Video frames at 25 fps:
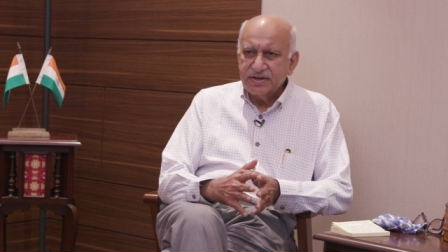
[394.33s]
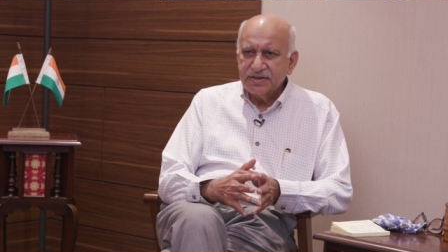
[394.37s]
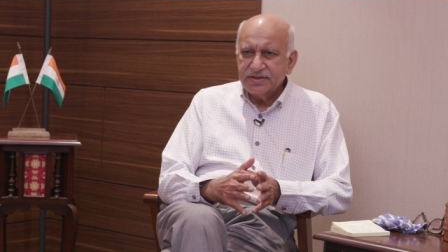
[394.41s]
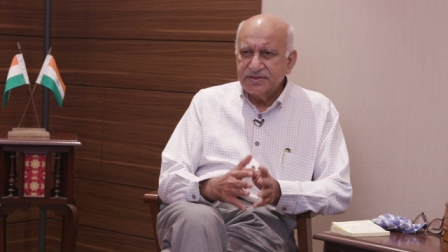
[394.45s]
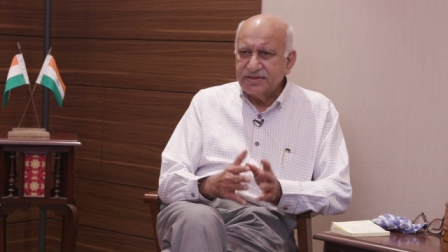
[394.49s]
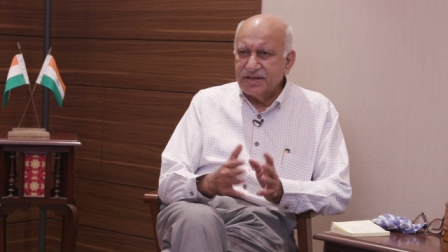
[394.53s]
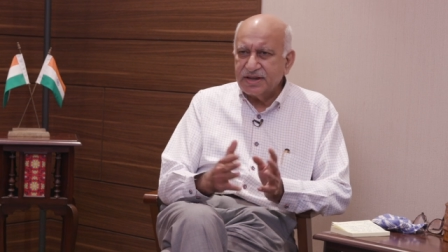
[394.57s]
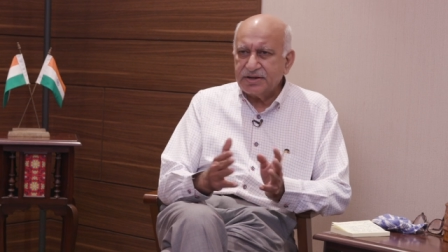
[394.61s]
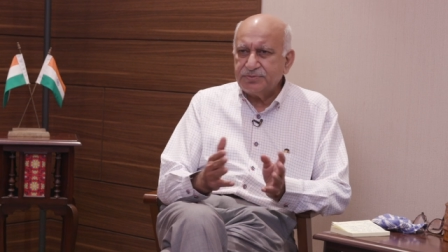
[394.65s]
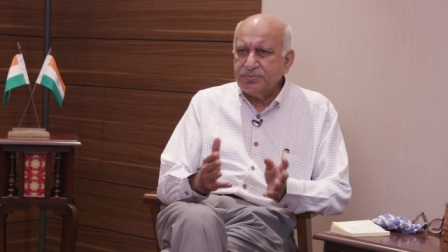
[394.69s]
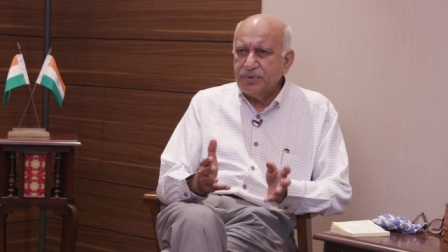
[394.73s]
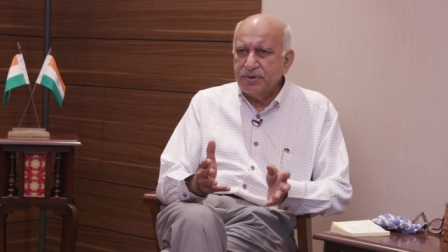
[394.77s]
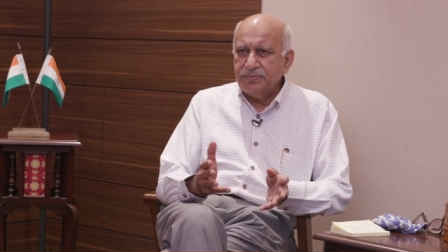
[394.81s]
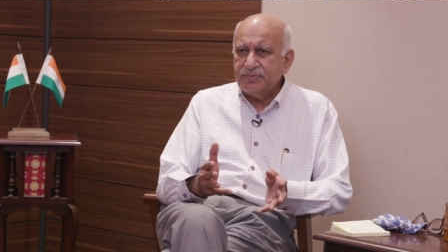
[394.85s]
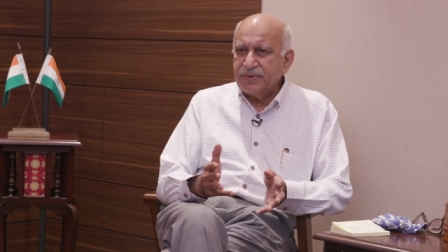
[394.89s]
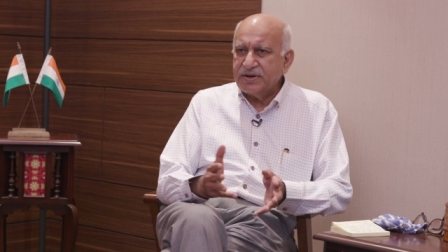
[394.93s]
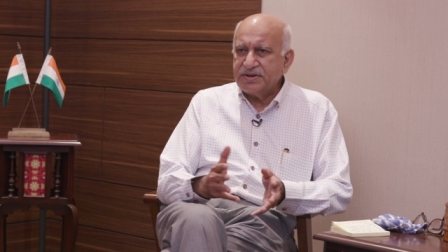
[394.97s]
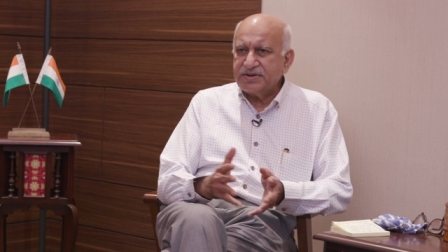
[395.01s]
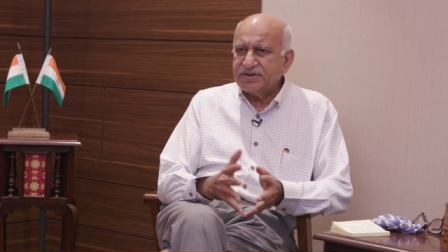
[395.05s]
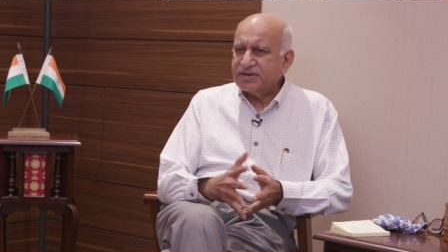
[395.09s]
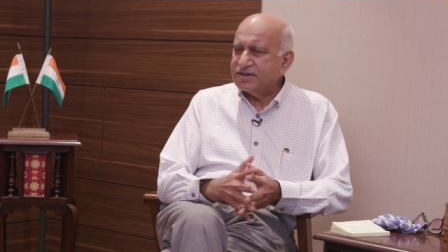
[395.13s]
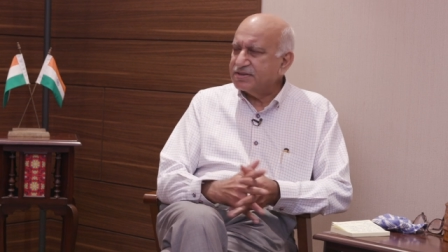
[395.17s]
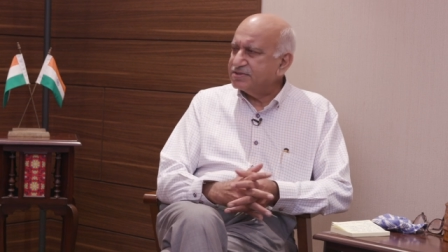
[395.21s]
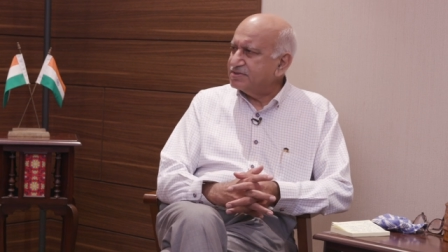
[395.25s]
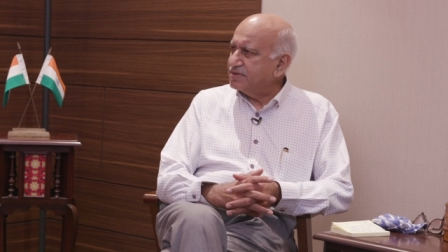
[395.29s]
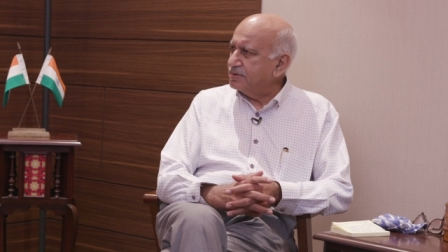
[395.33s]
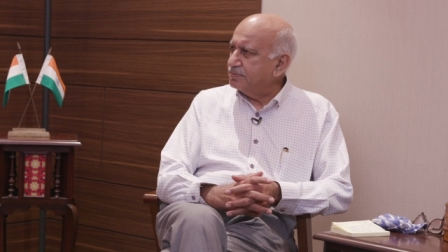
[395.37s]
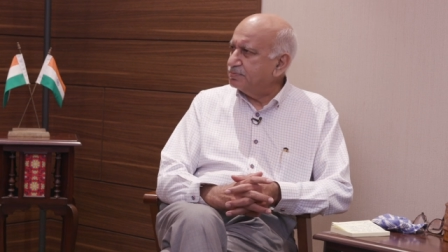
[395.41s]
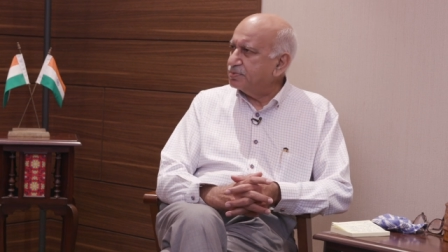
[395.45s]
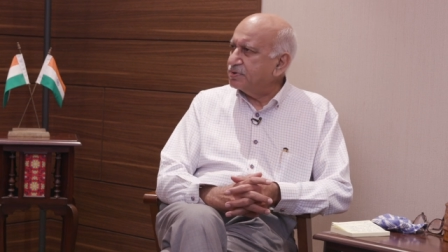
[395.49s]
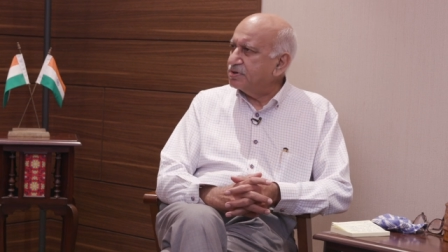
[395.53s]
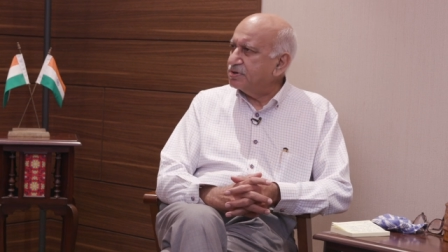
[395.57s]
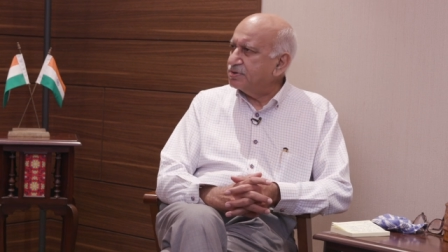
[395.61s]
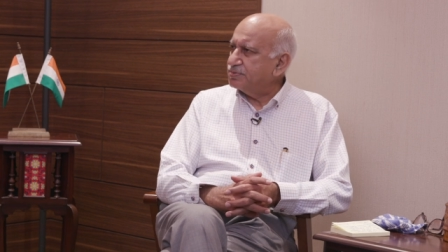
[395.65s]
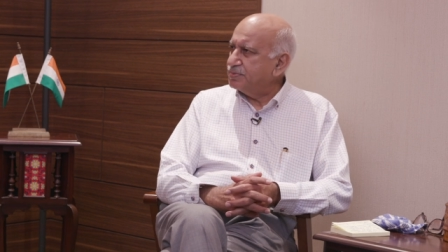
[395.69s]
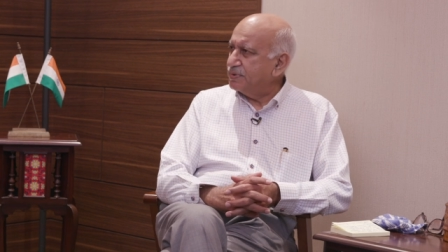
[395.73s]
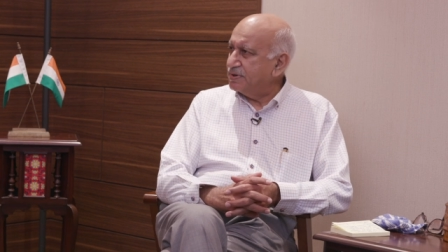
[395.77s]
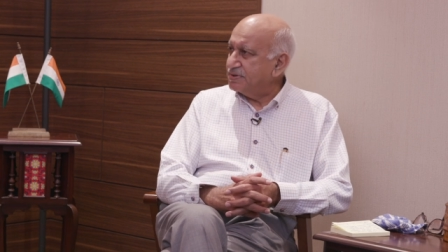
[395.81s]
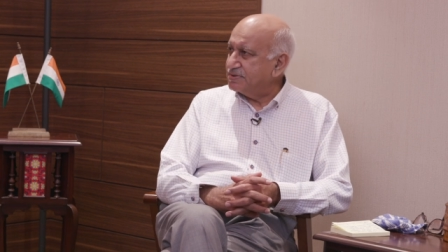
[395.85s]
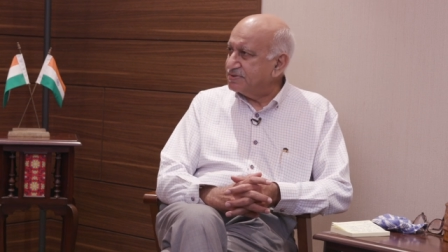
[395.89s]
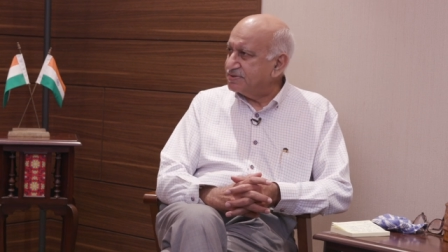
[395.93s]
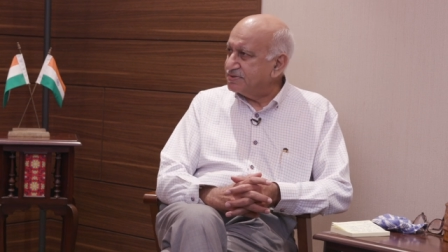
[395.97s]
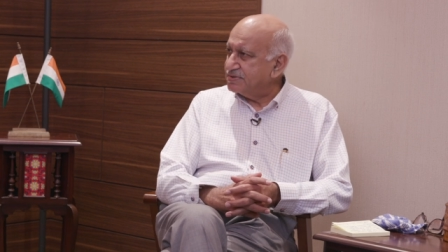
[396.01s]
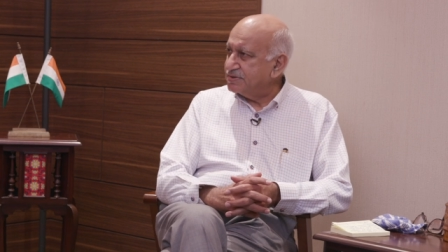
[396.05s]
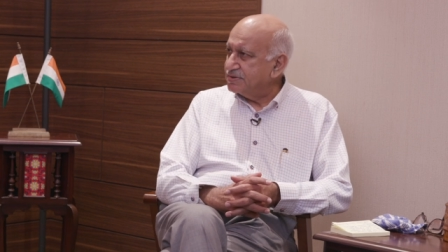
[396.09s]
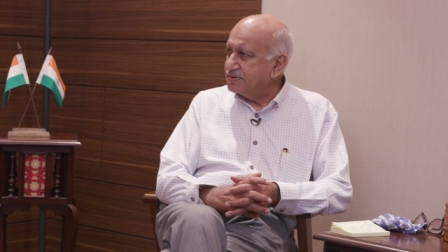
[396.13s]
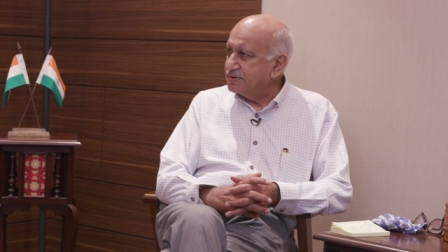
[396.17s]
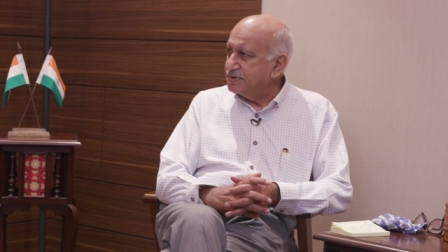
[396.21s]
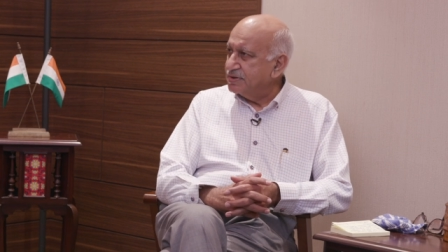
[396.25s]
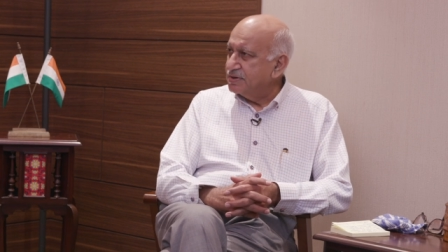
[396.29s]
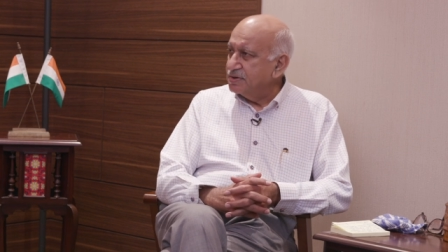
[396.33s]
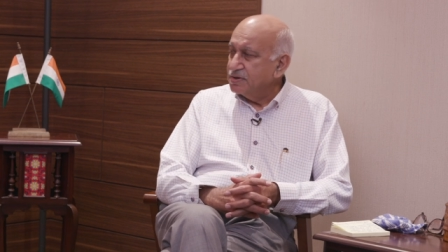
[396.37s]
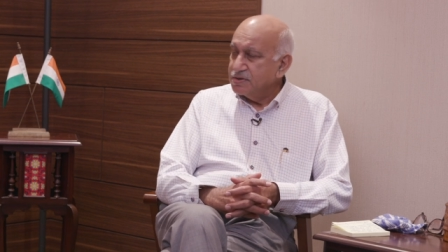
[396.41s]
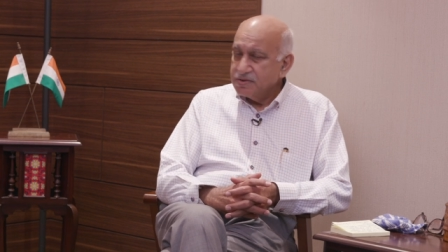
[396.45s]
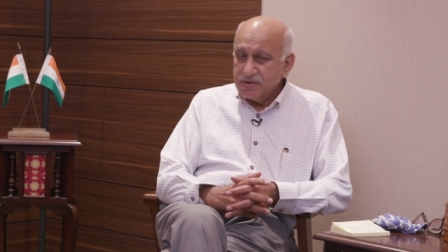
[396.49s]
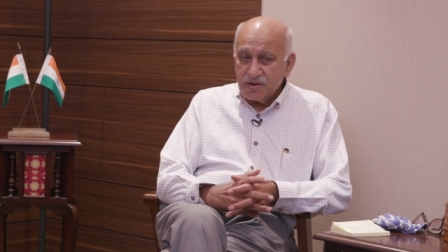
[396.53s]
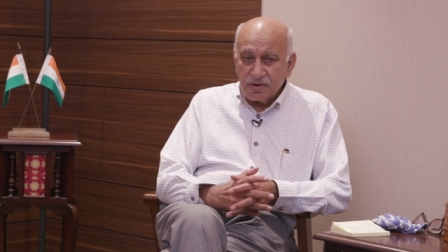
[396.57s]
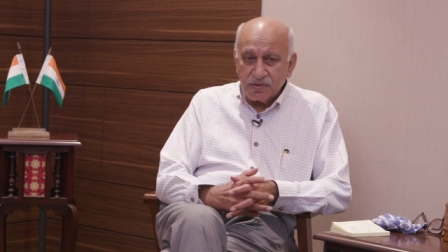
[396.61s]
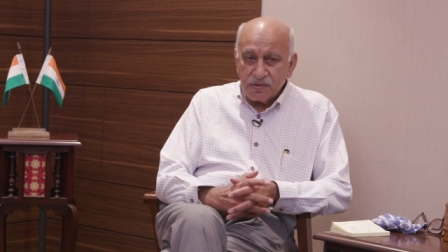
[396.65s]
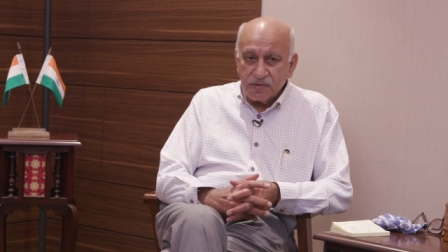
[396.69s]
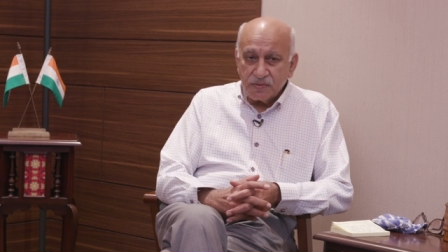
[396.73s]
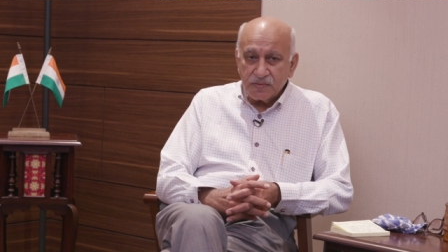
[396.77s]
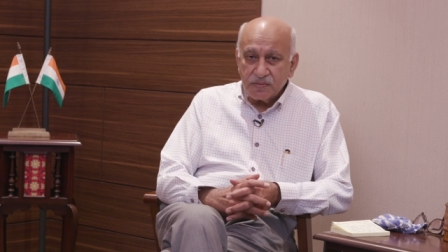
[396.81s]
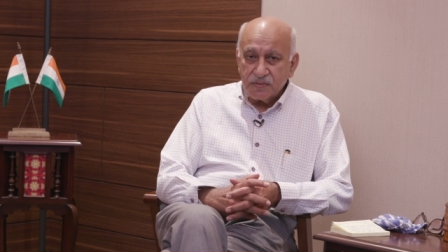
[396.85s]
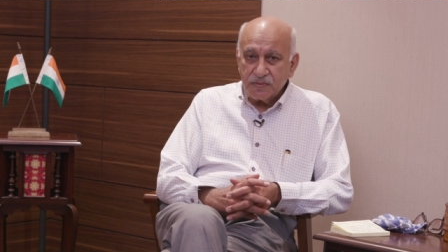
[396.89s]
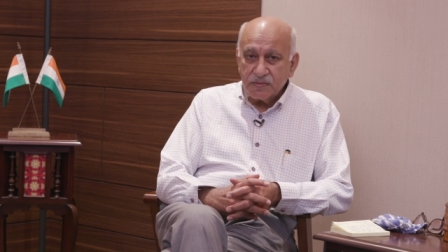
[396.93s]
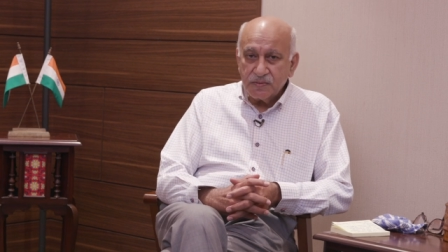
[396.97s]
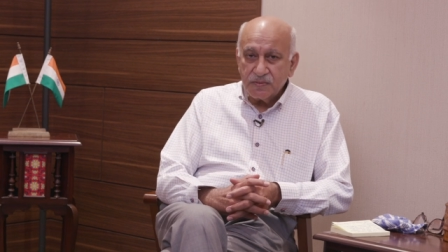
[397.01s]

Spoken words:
that we went our separate ways. No,